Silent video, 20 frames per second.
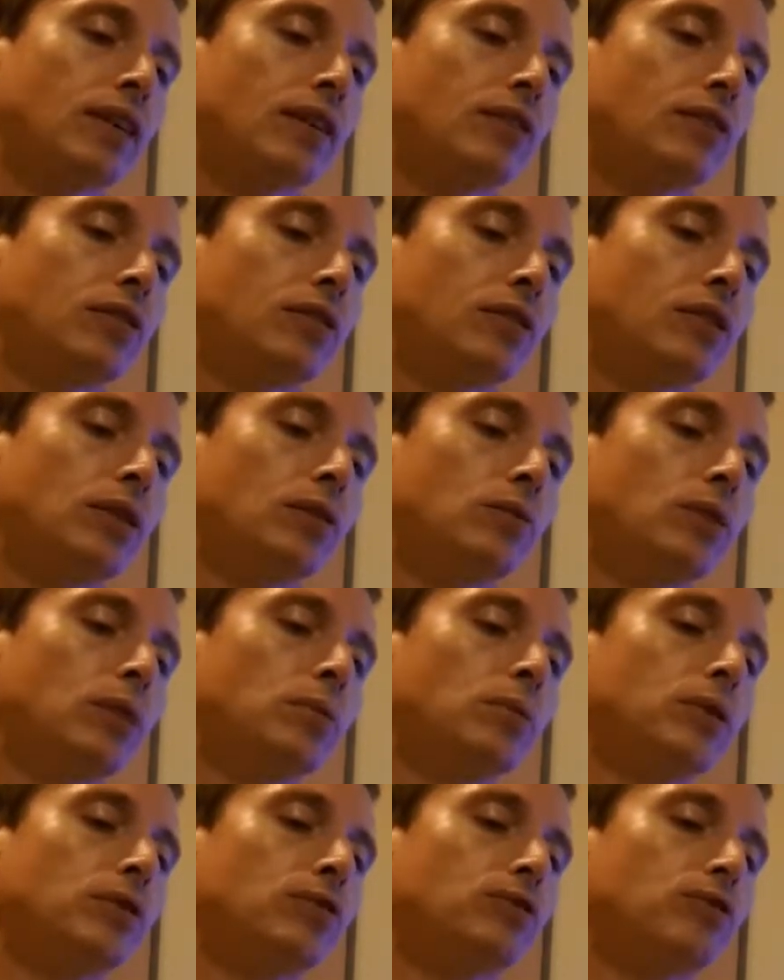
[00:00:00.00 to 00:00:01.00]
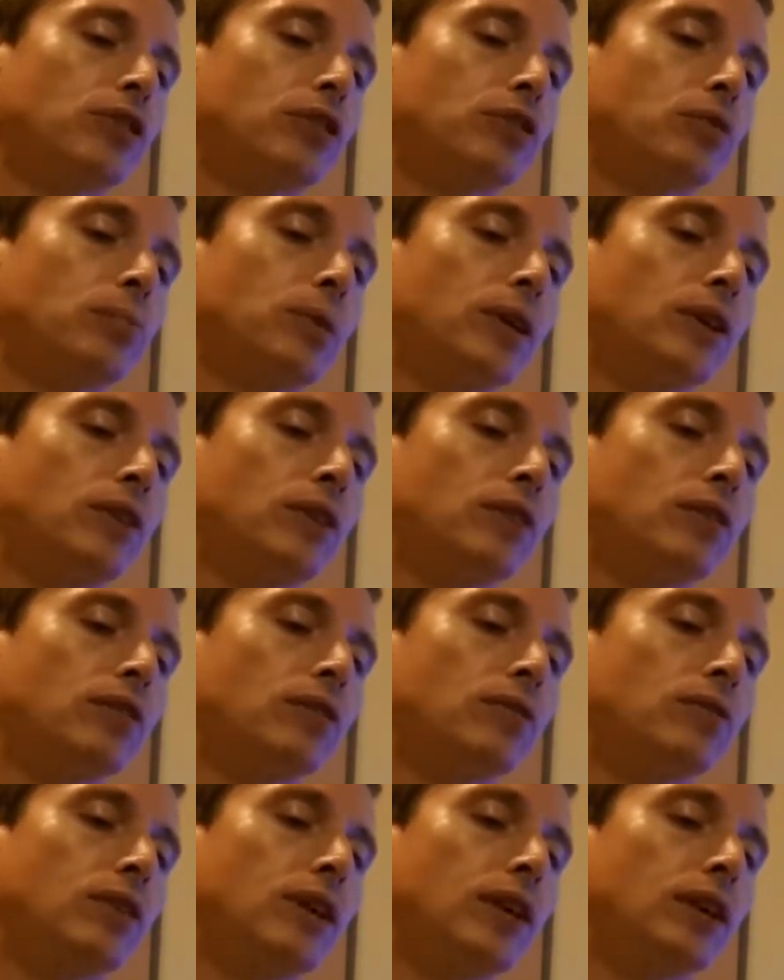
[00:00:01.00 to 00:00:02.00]
So the aroma, fresh berries,
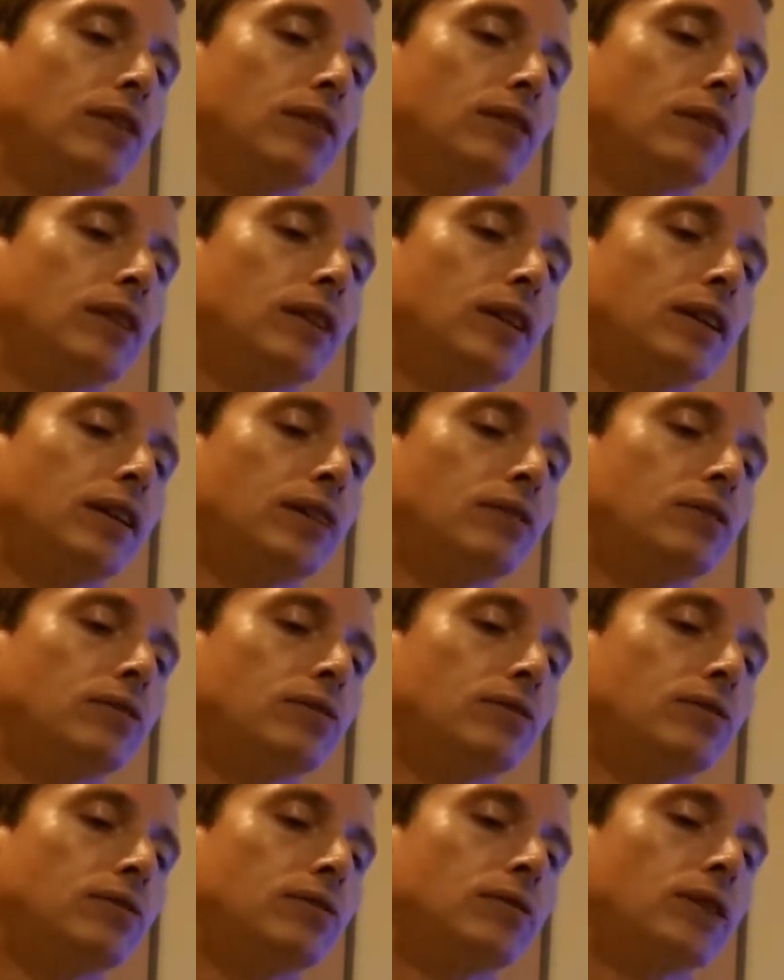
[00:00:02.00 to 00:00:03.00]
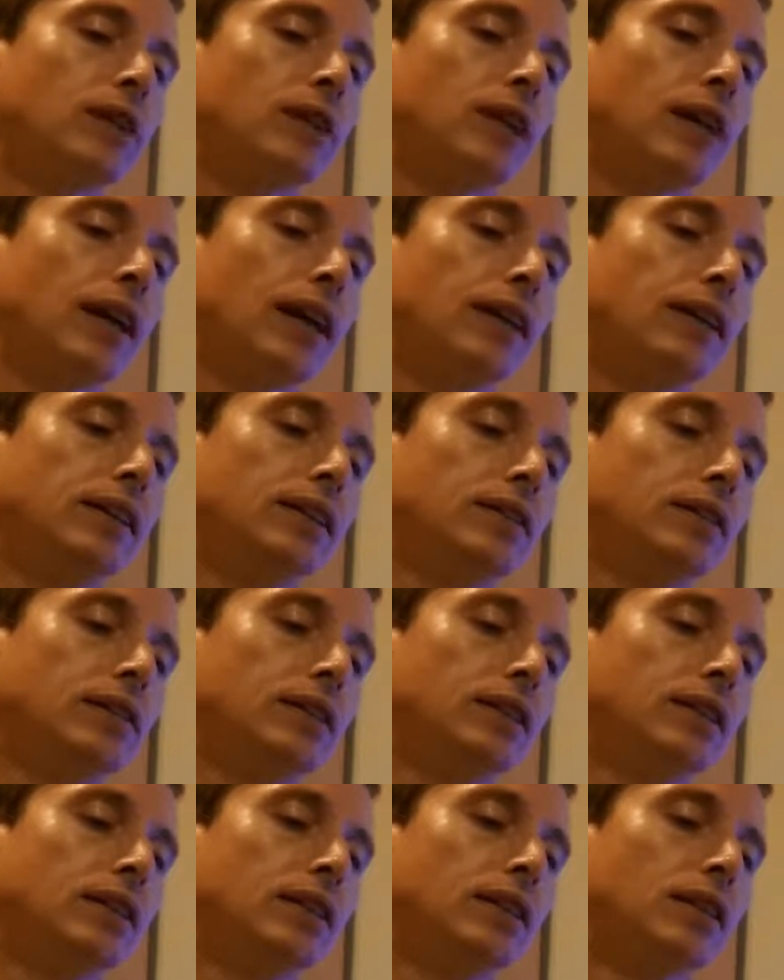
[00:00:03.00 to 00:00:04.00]
violet, and a hint of
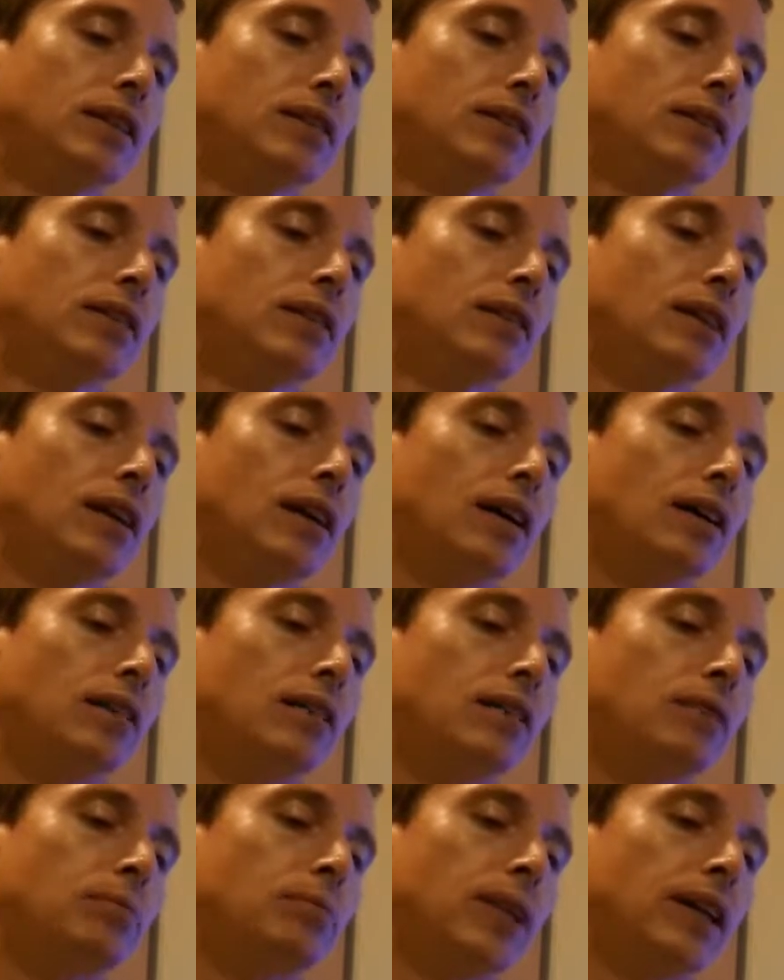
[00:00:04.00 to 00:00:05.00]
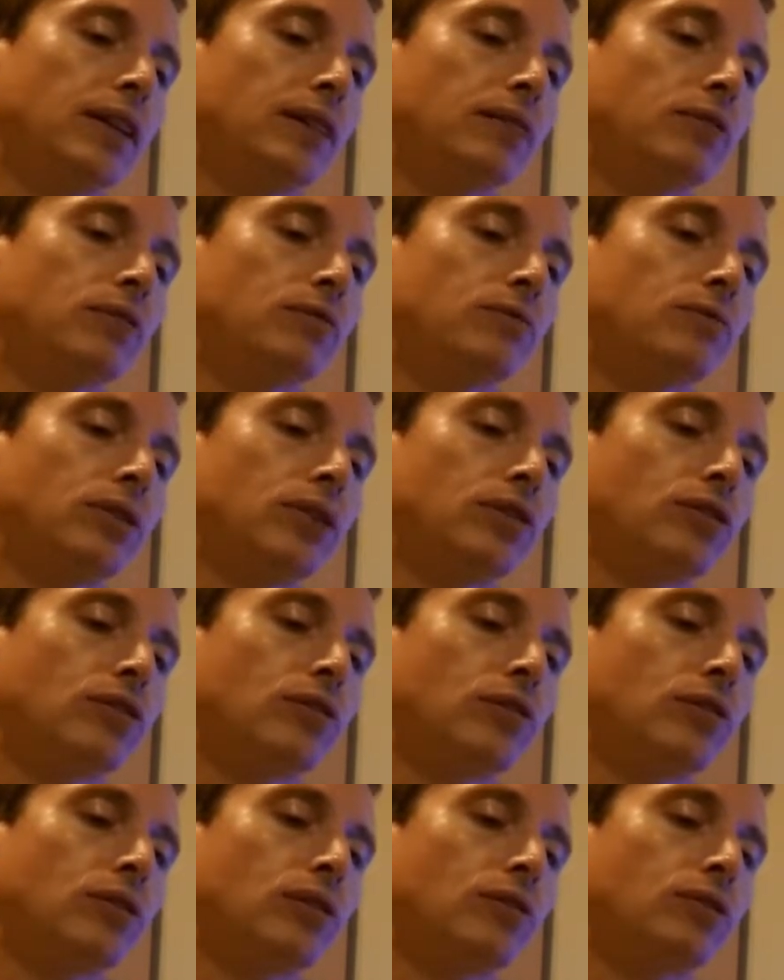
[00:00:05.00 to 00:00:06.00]
anise, palate
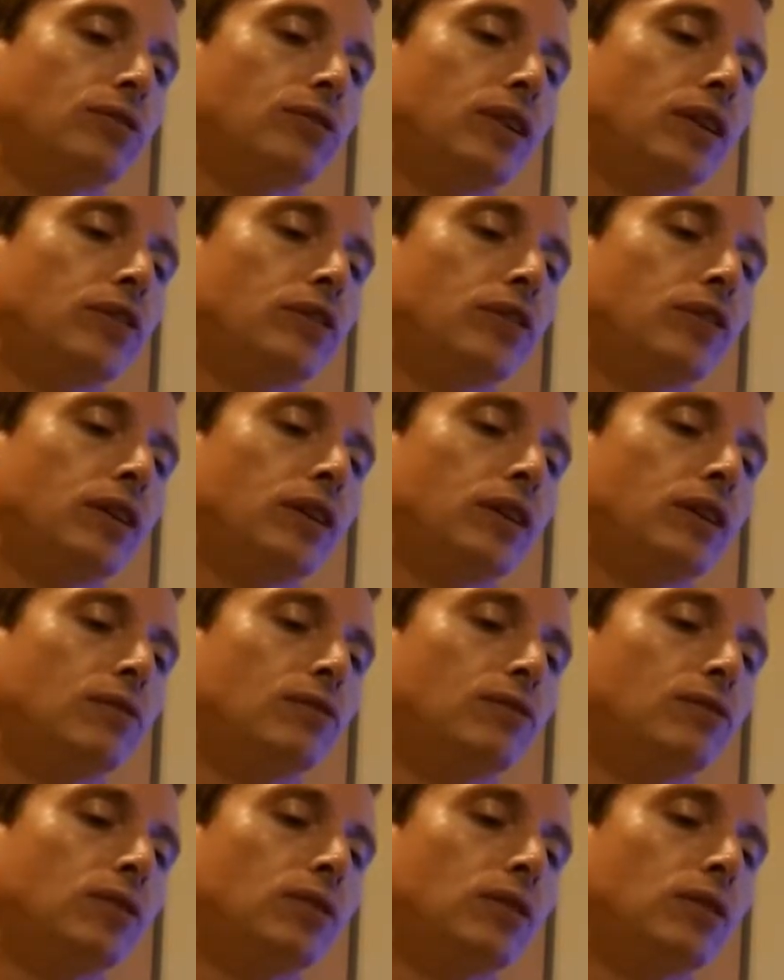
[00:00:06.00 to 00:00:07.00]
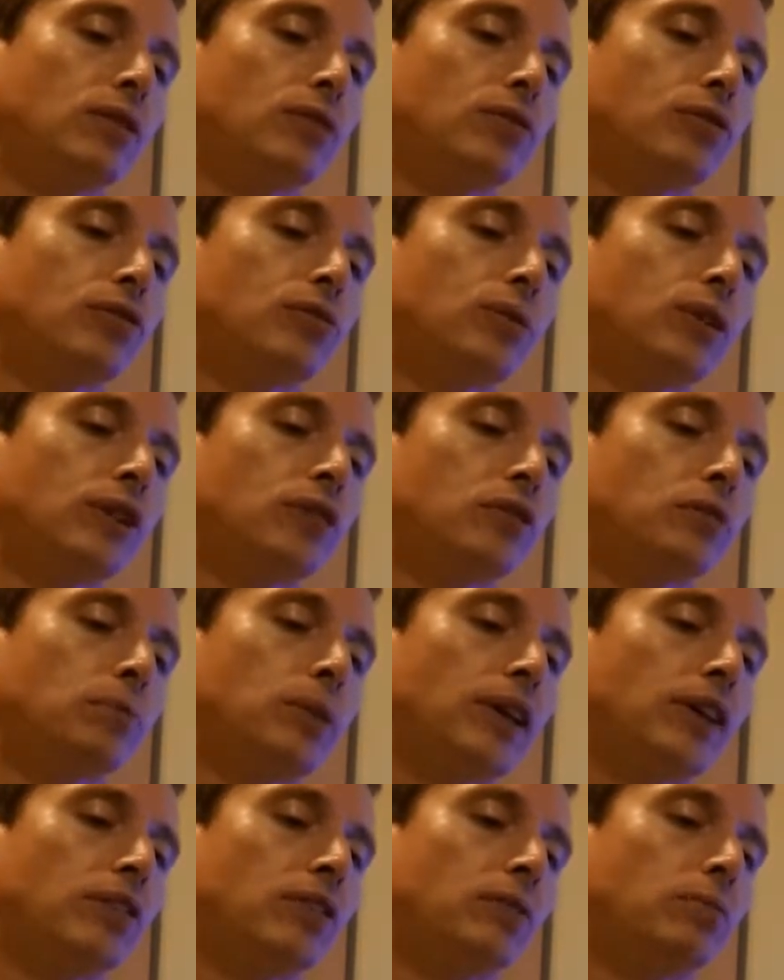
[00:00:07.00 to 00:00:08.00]
rich, fleshy, and full of sweet,
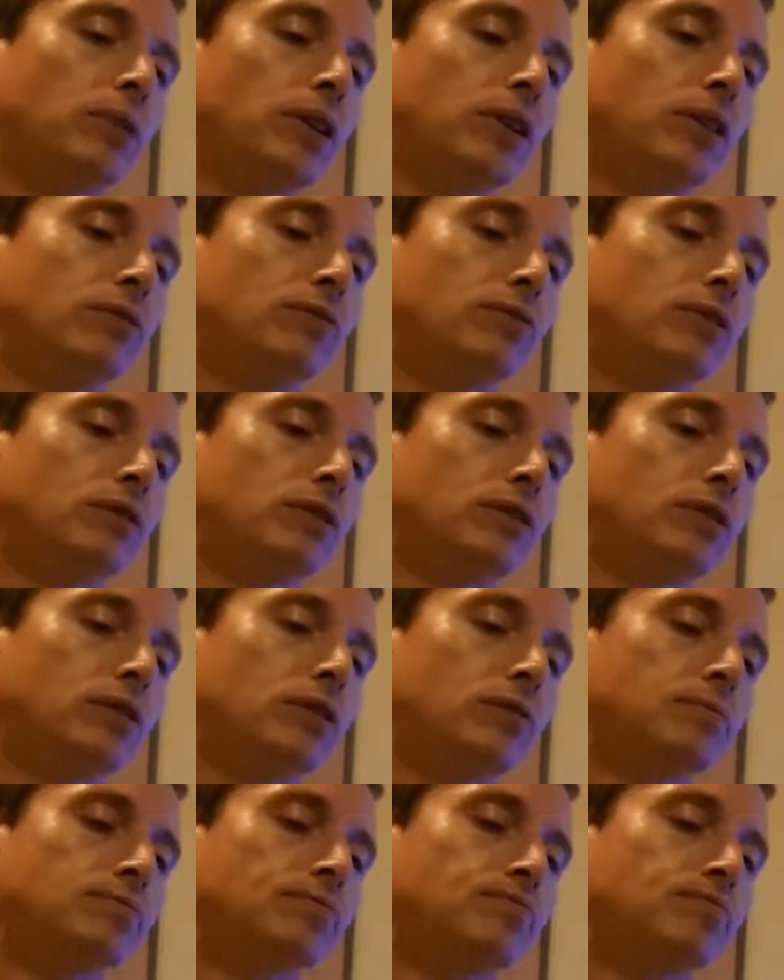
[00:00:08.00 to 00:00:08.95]
spicy berry fruit.